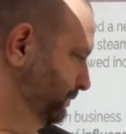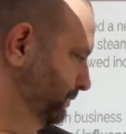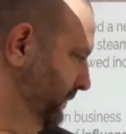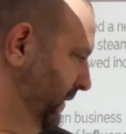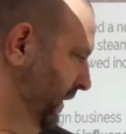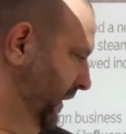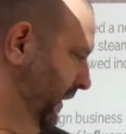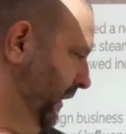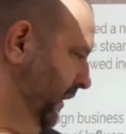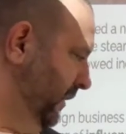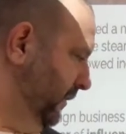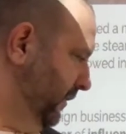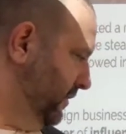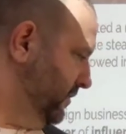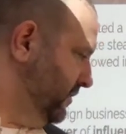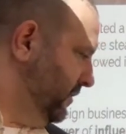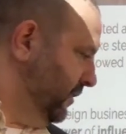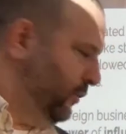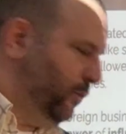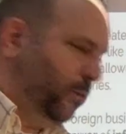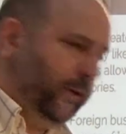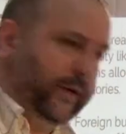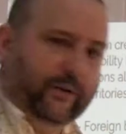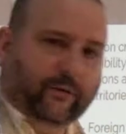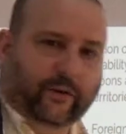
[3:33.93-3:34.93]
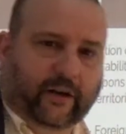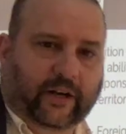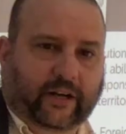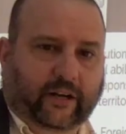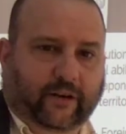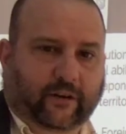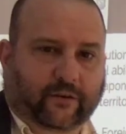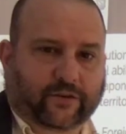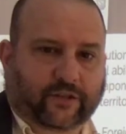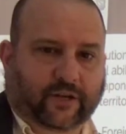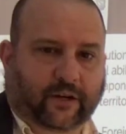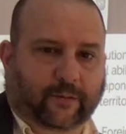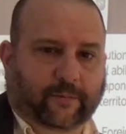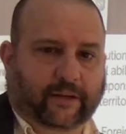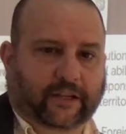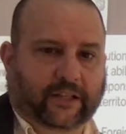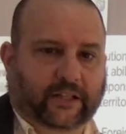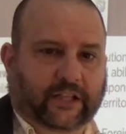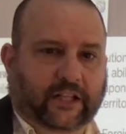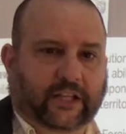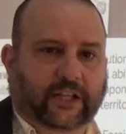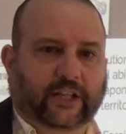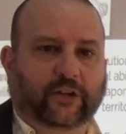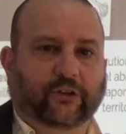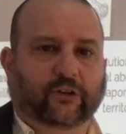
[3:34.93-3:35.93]
Here is the queen right here. I was talking about
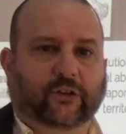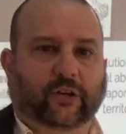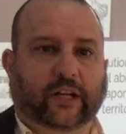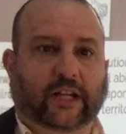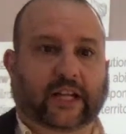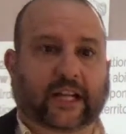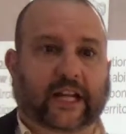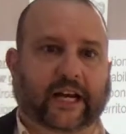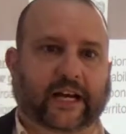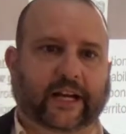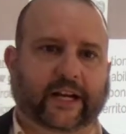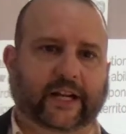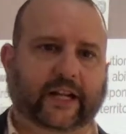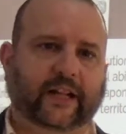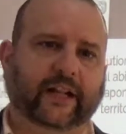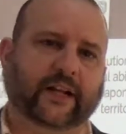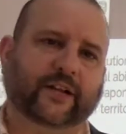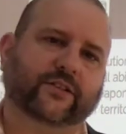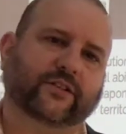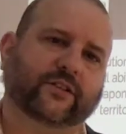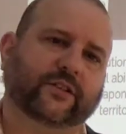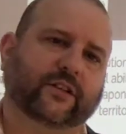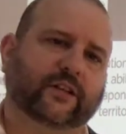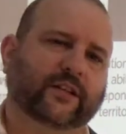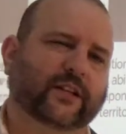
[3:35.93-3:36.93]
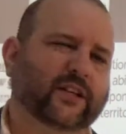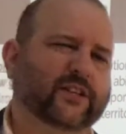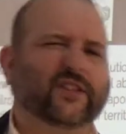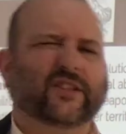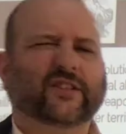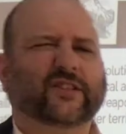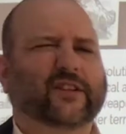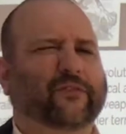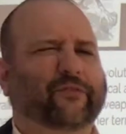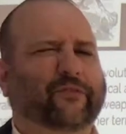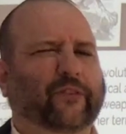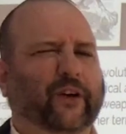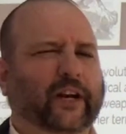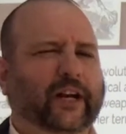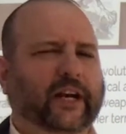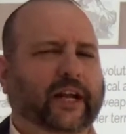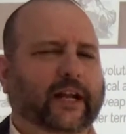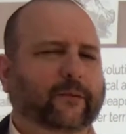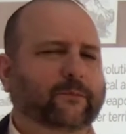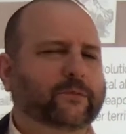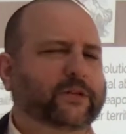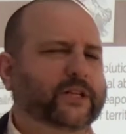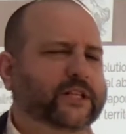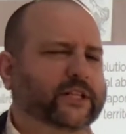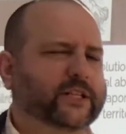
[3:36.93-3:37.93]
Liliuokalani. That's just a fun
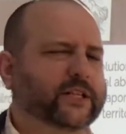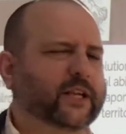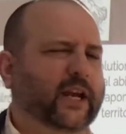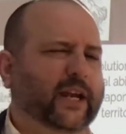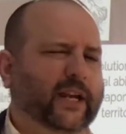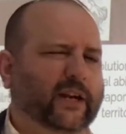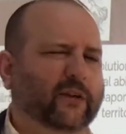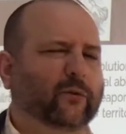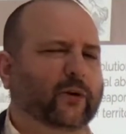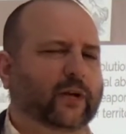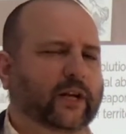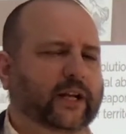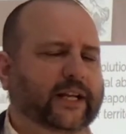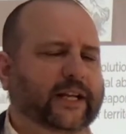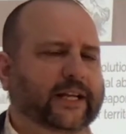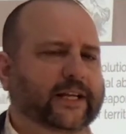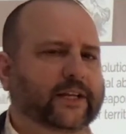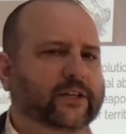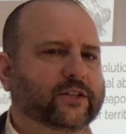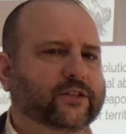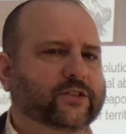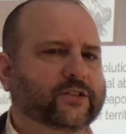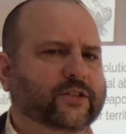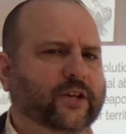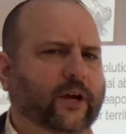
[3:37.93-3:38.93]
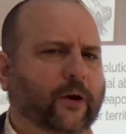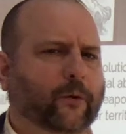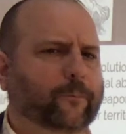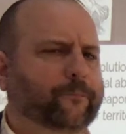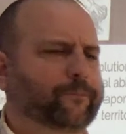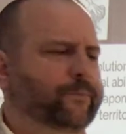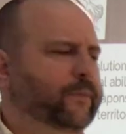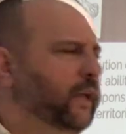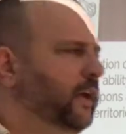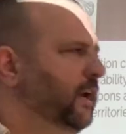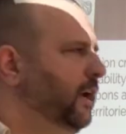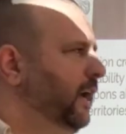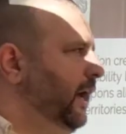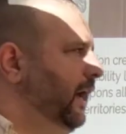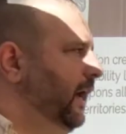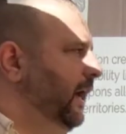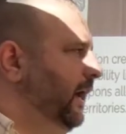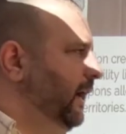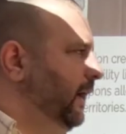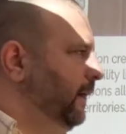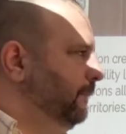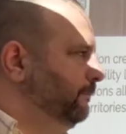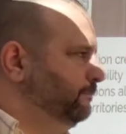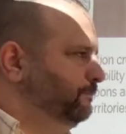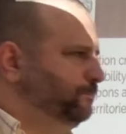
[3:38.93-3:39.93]
name to say. It really is. So
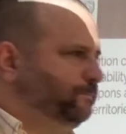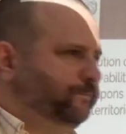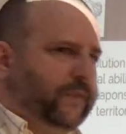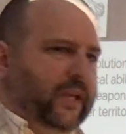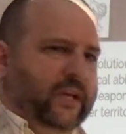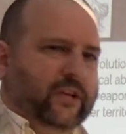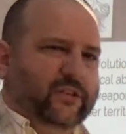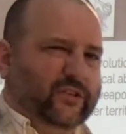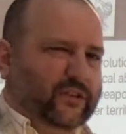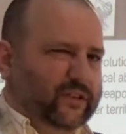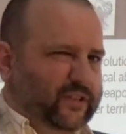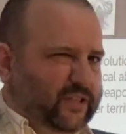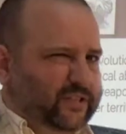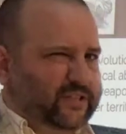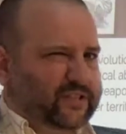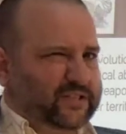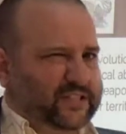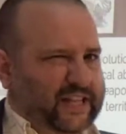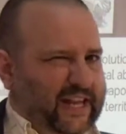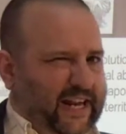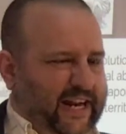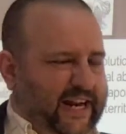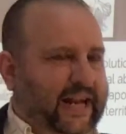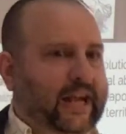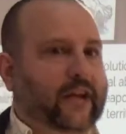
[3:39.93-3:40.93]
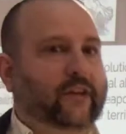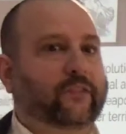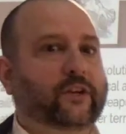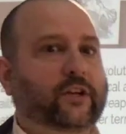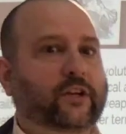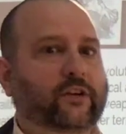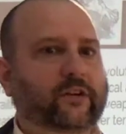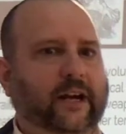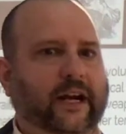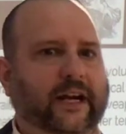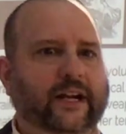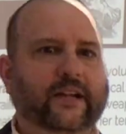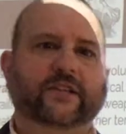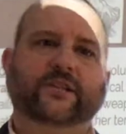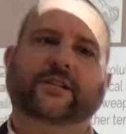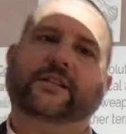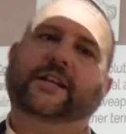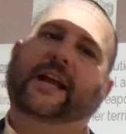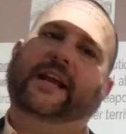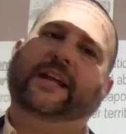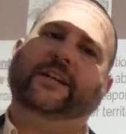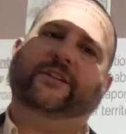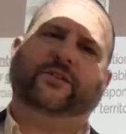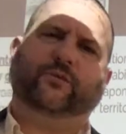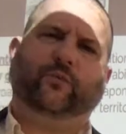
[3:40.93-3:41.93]
this is kind of how the United
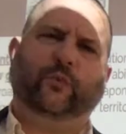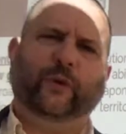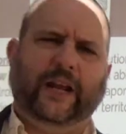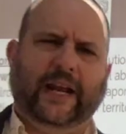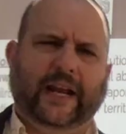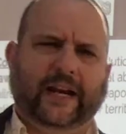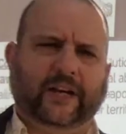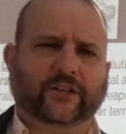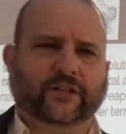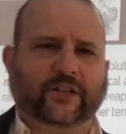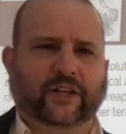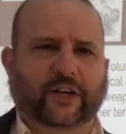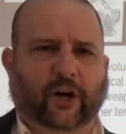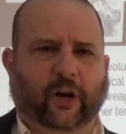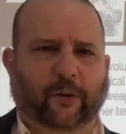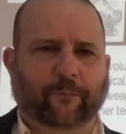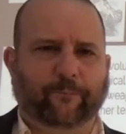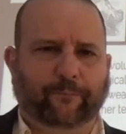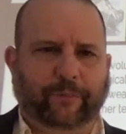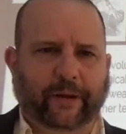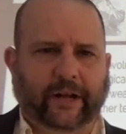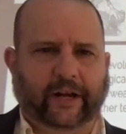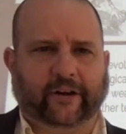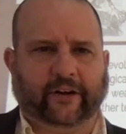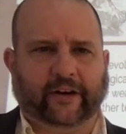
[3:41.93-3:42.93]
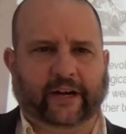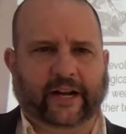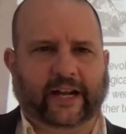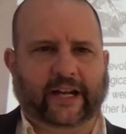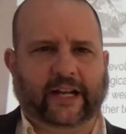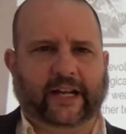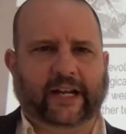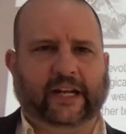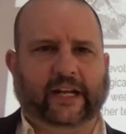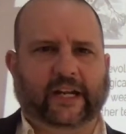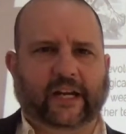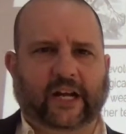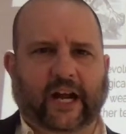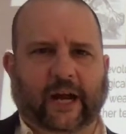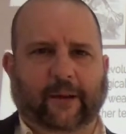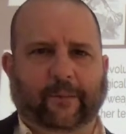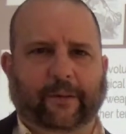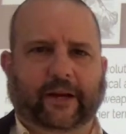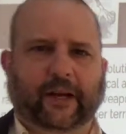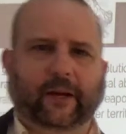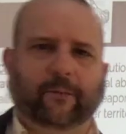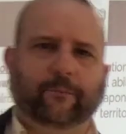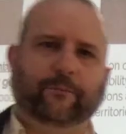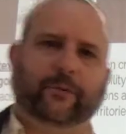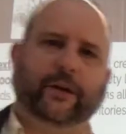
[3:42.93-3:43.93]
States, we actually are better at
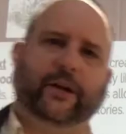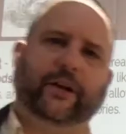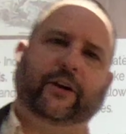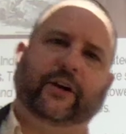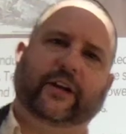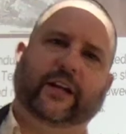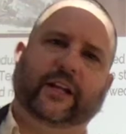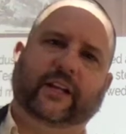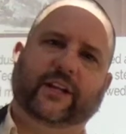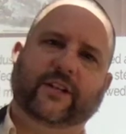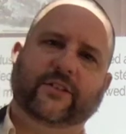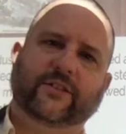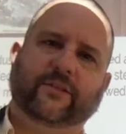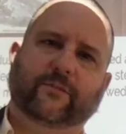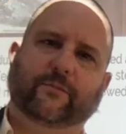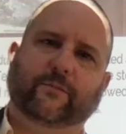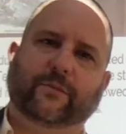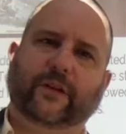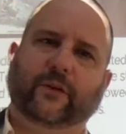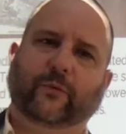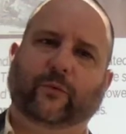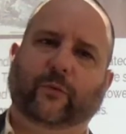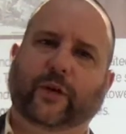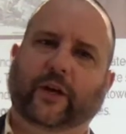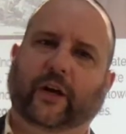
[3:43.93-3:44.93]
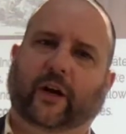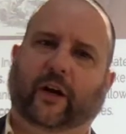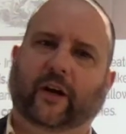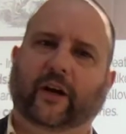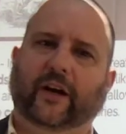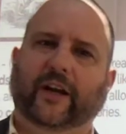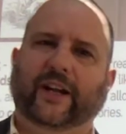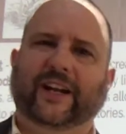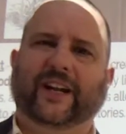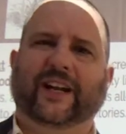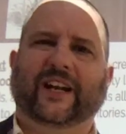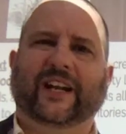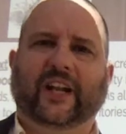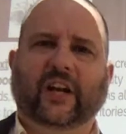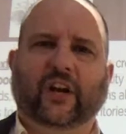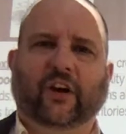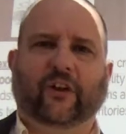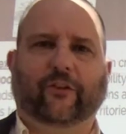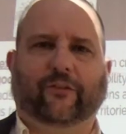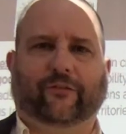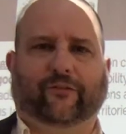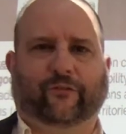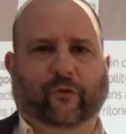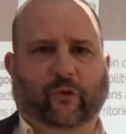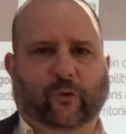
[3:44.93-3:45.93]
economic imperialism than we are at any
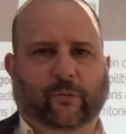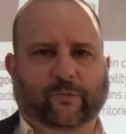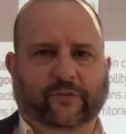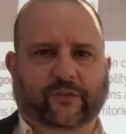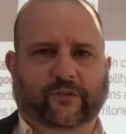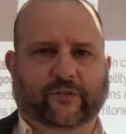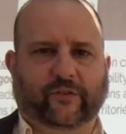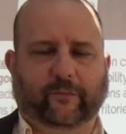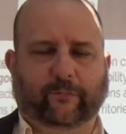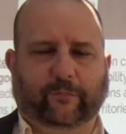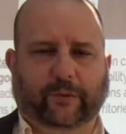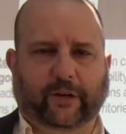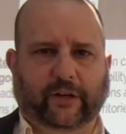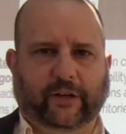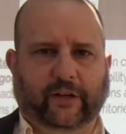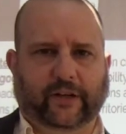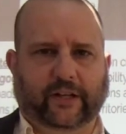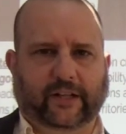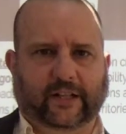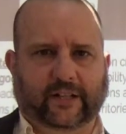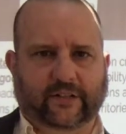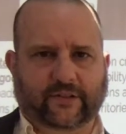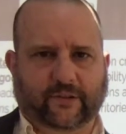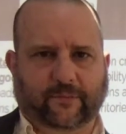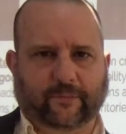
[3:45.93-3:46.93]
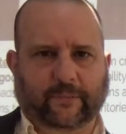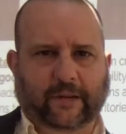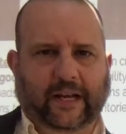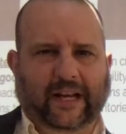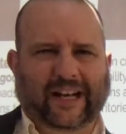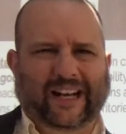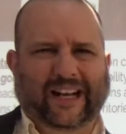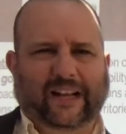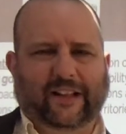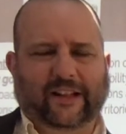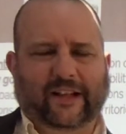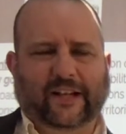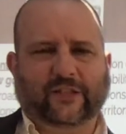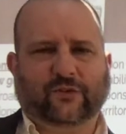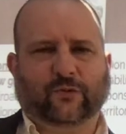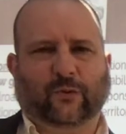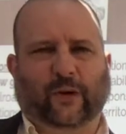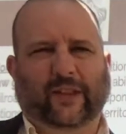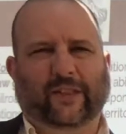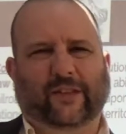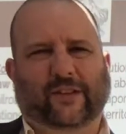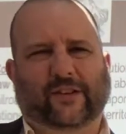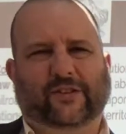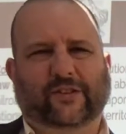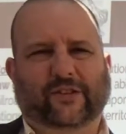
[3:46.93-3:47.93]
other forms of imperialism. That's
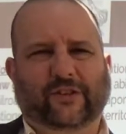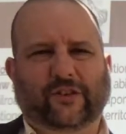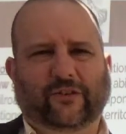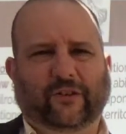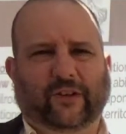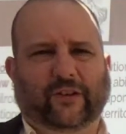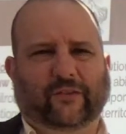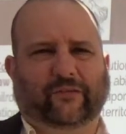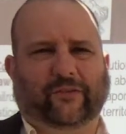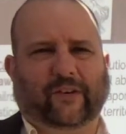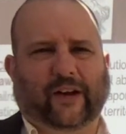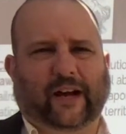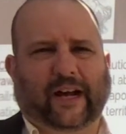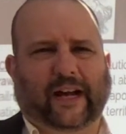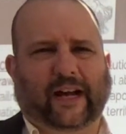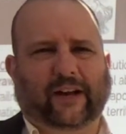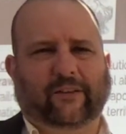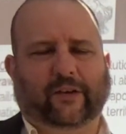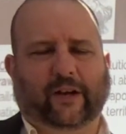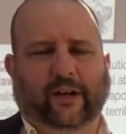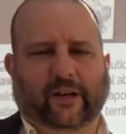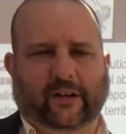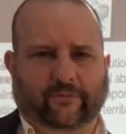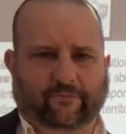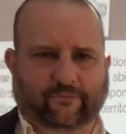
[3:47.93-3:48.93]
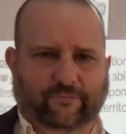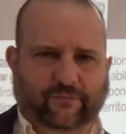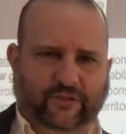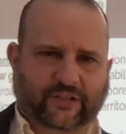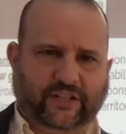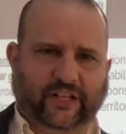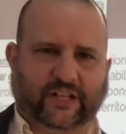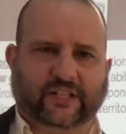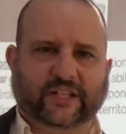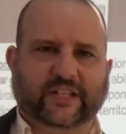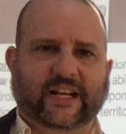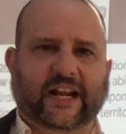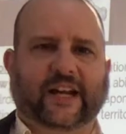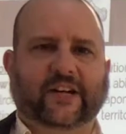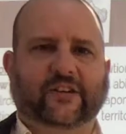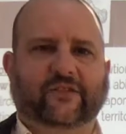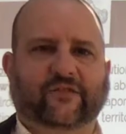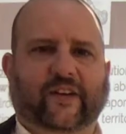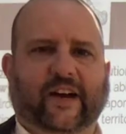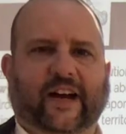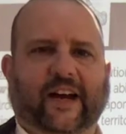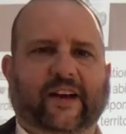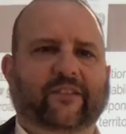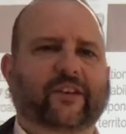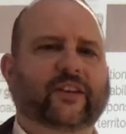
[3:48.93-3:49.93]
why this Unit
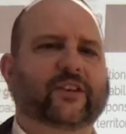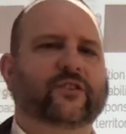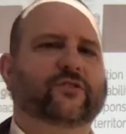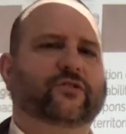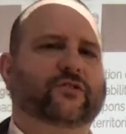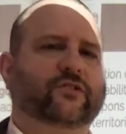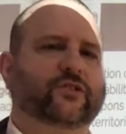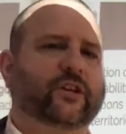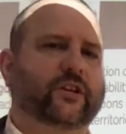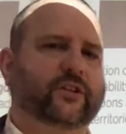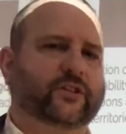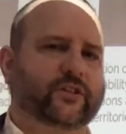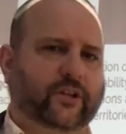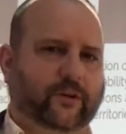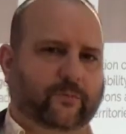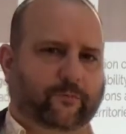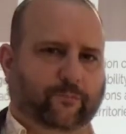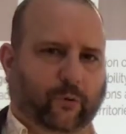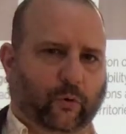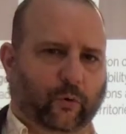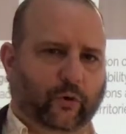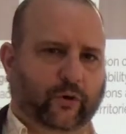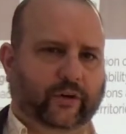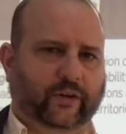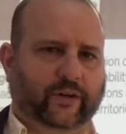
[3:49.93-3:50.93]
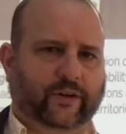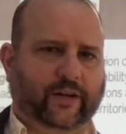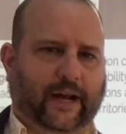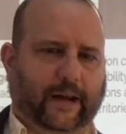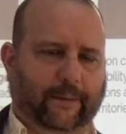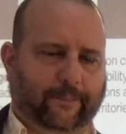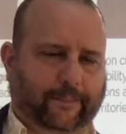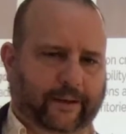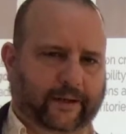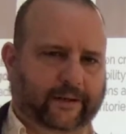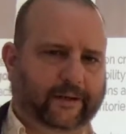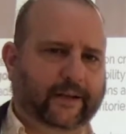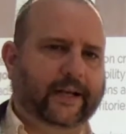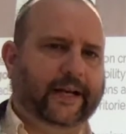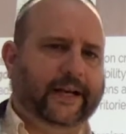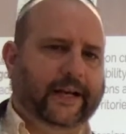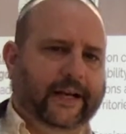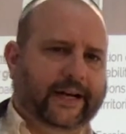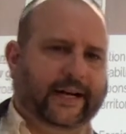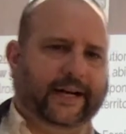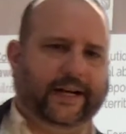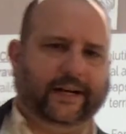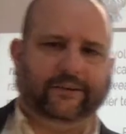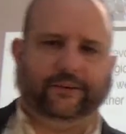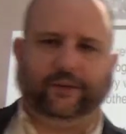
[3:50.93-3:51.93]
6-5 is such an important topic
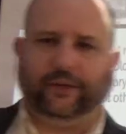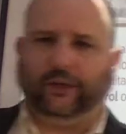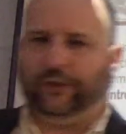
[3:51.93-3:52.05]
to